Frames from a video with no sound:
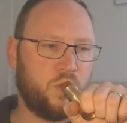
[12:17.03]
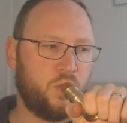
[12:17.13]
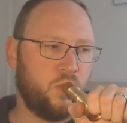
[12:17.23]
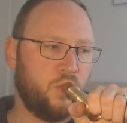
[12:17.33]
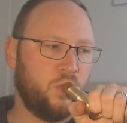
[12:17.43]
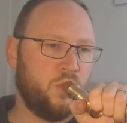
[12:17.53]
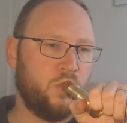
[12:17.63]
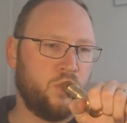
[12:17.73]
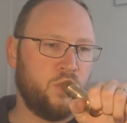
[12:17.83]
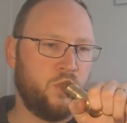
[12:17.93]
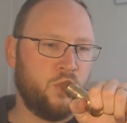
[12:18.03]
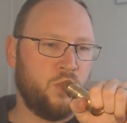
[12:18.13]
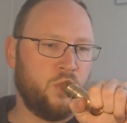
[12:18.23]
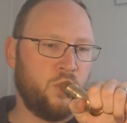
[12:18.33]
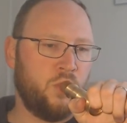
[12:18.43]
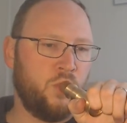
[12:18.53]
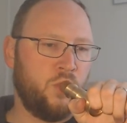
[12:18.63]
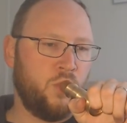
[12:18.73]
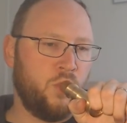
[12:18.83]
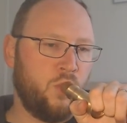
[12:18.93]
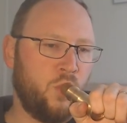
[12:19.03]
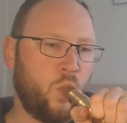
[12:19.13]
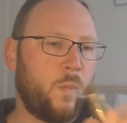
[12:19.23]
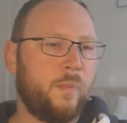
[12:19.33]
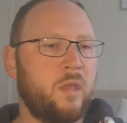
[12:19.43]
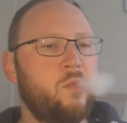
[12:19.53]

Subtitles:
[no speech]